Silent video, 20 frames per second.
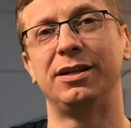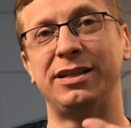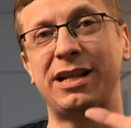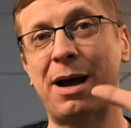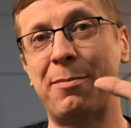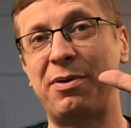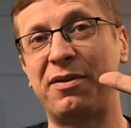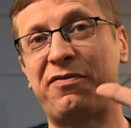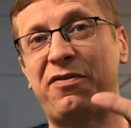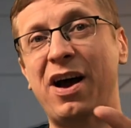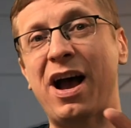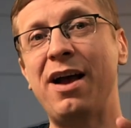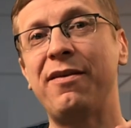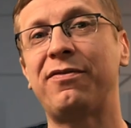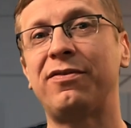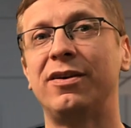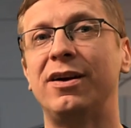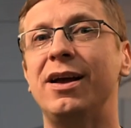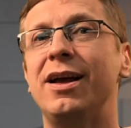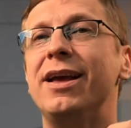Number
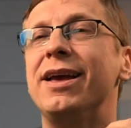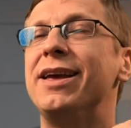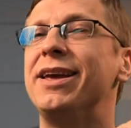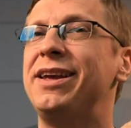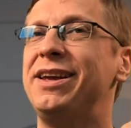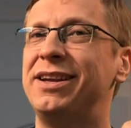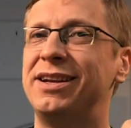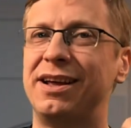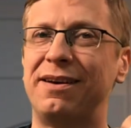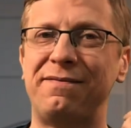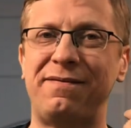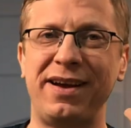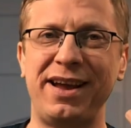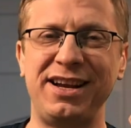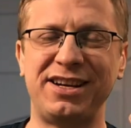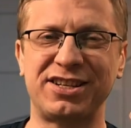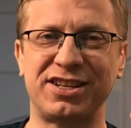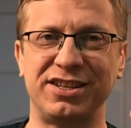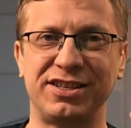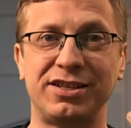5,
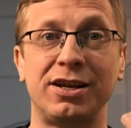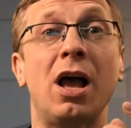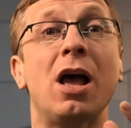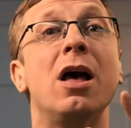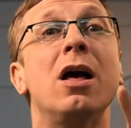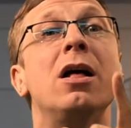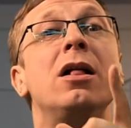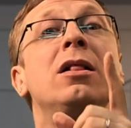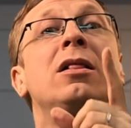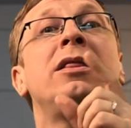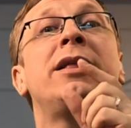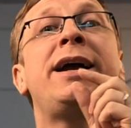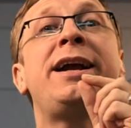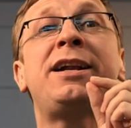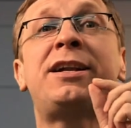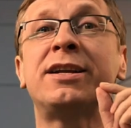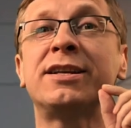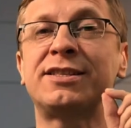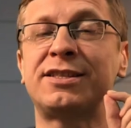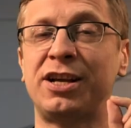innovations.
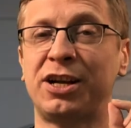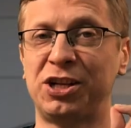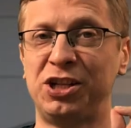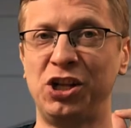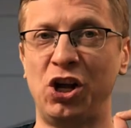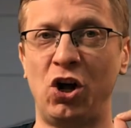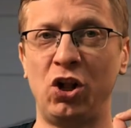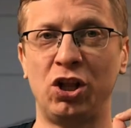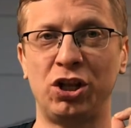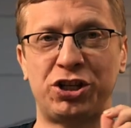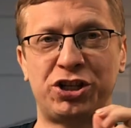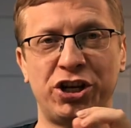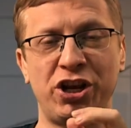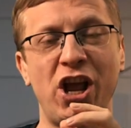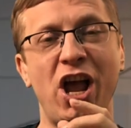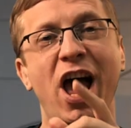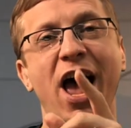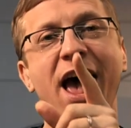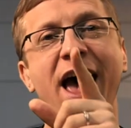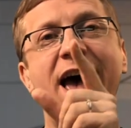Latest
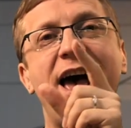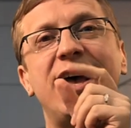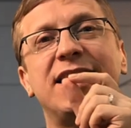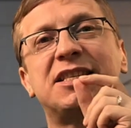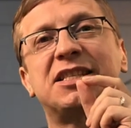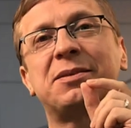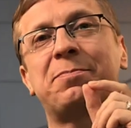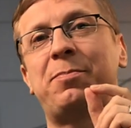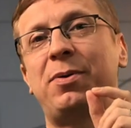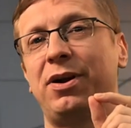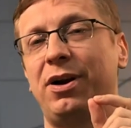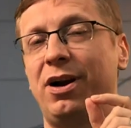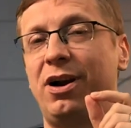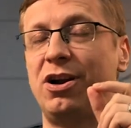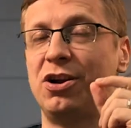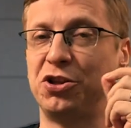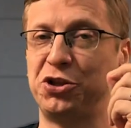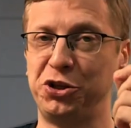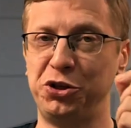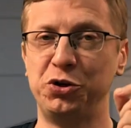technology as
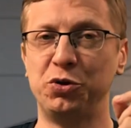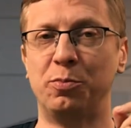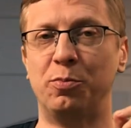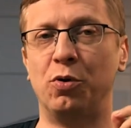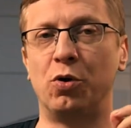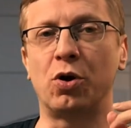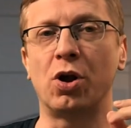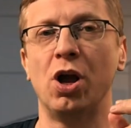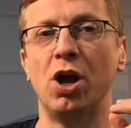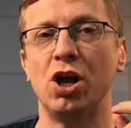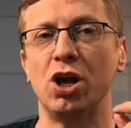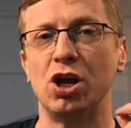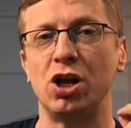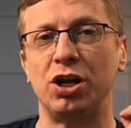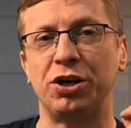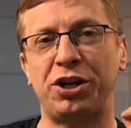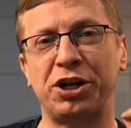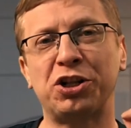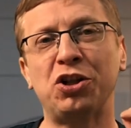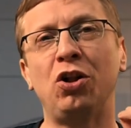per new book.
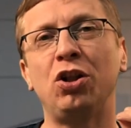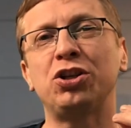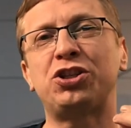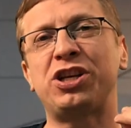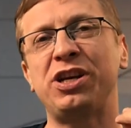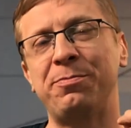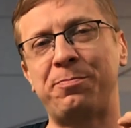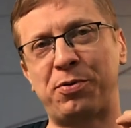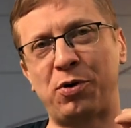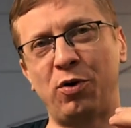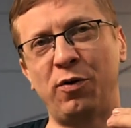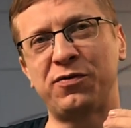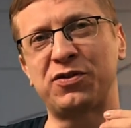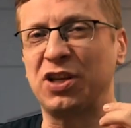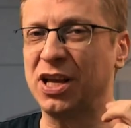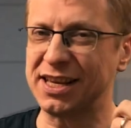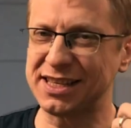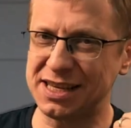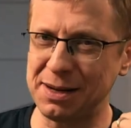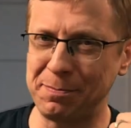Technology
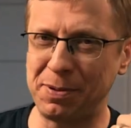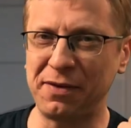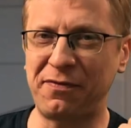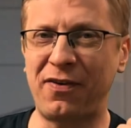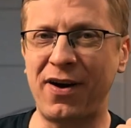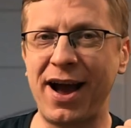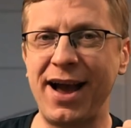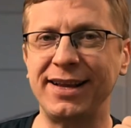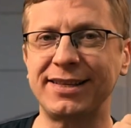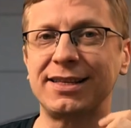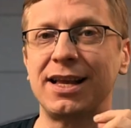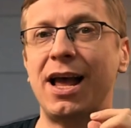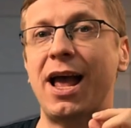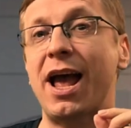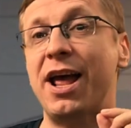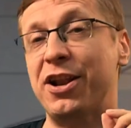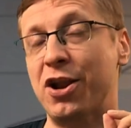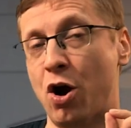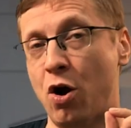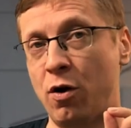improves, simplifies,
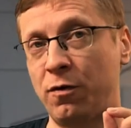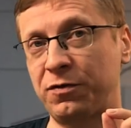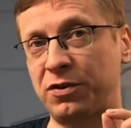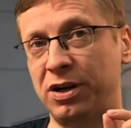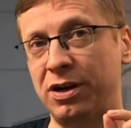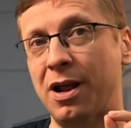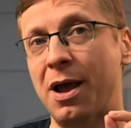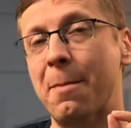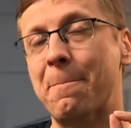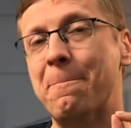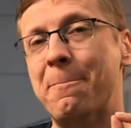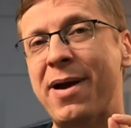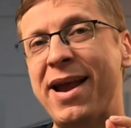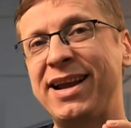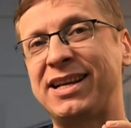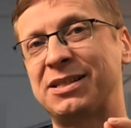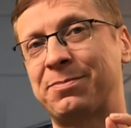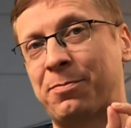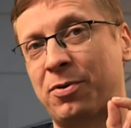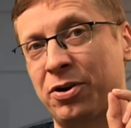and often
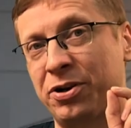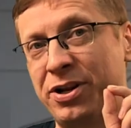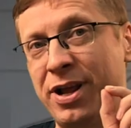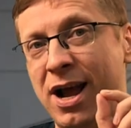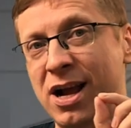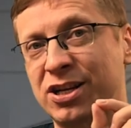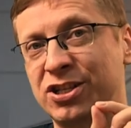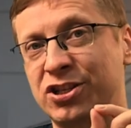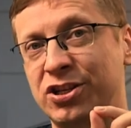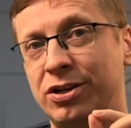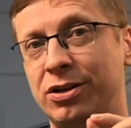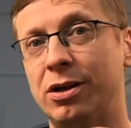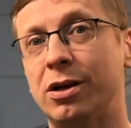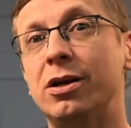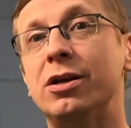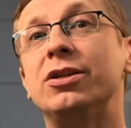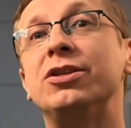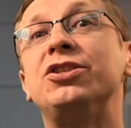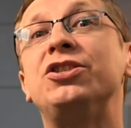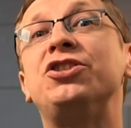makes production
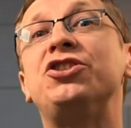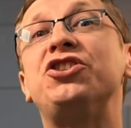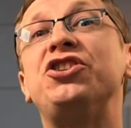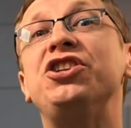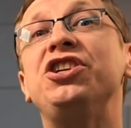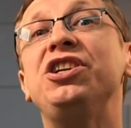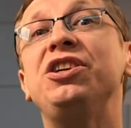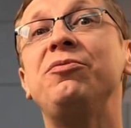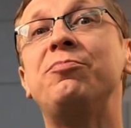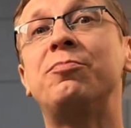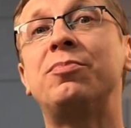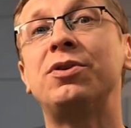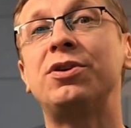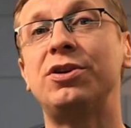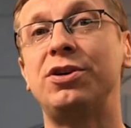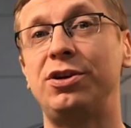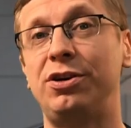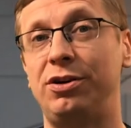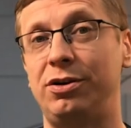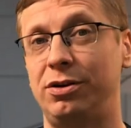
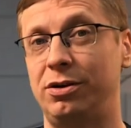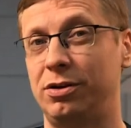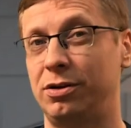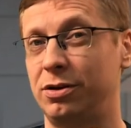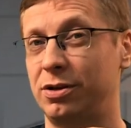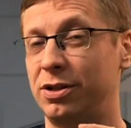cheaper.